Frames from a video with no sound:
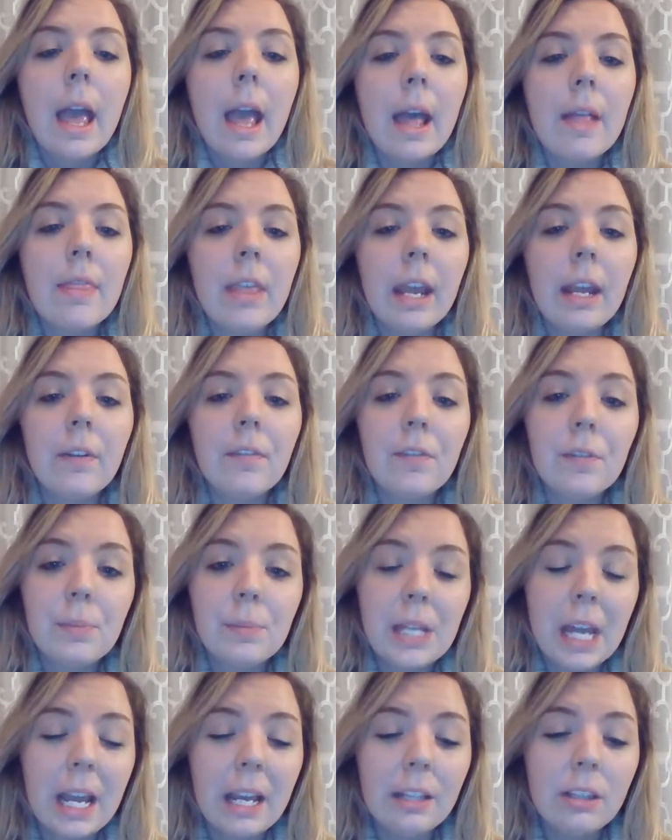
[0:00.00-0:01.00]
and they have
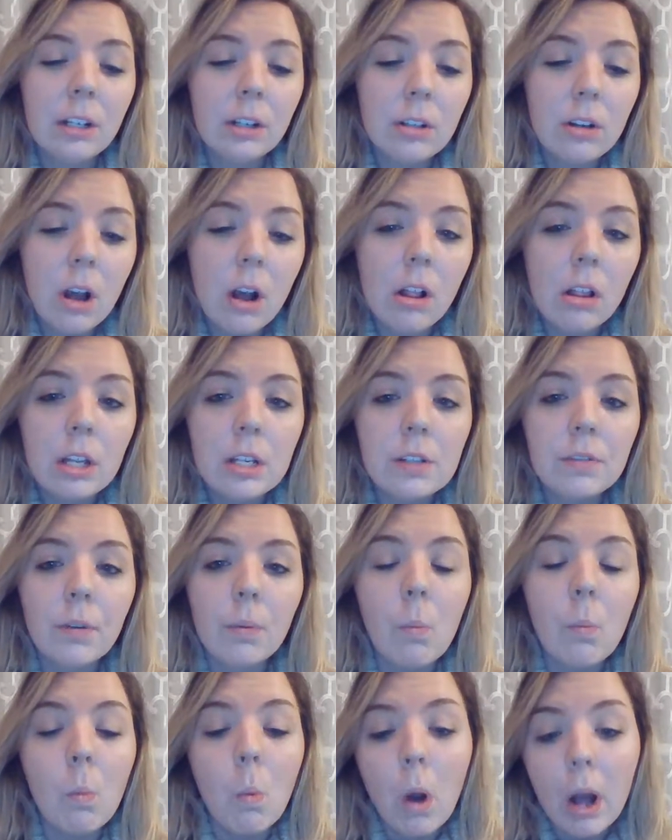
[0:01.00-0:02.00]
obtained their knowledge
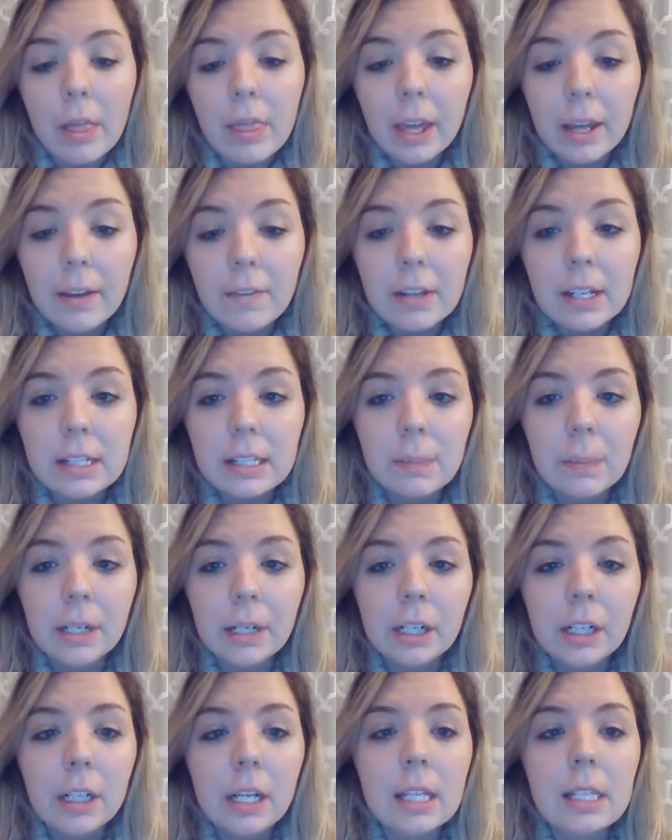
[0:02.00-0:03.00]
from what they've
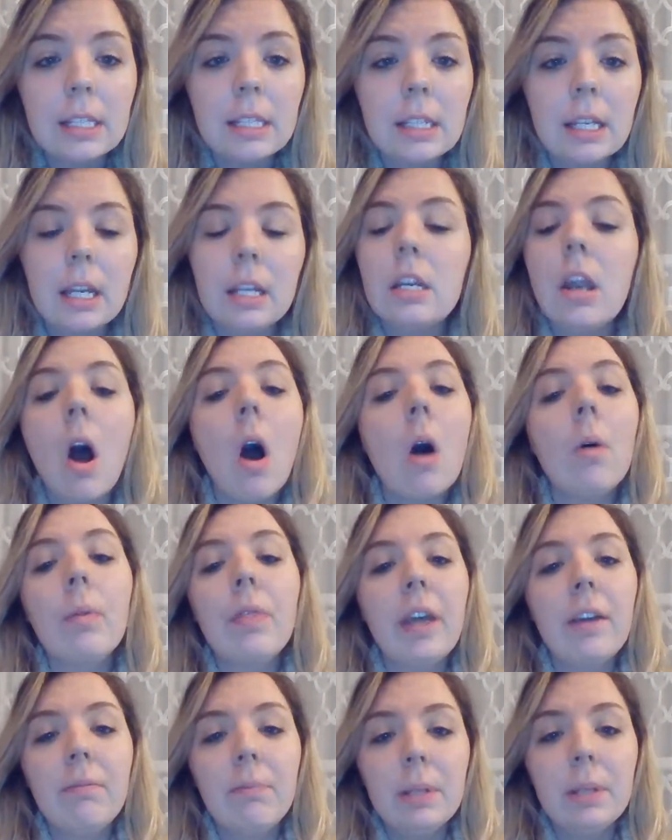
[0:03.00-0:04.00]
experienced and not
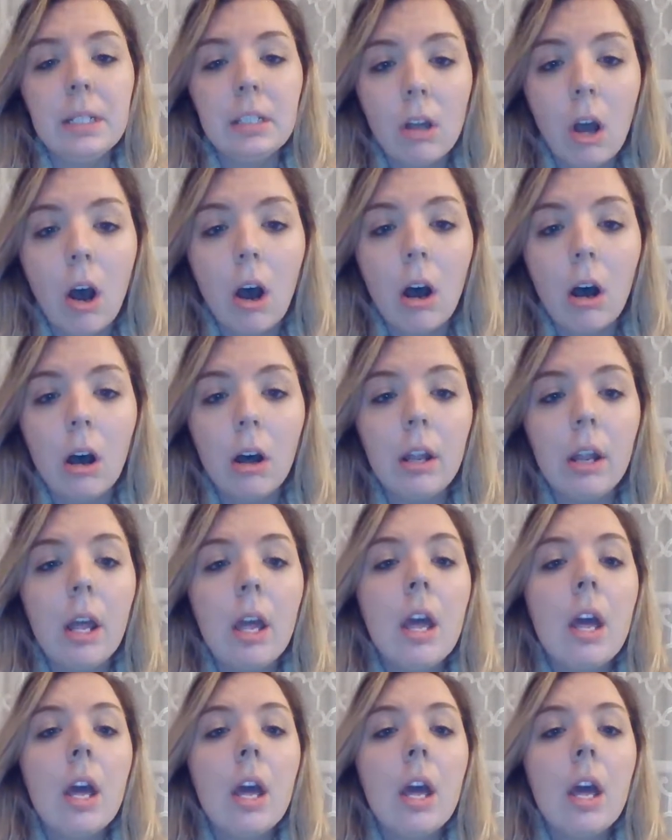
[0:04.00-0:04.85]
what they've been taught,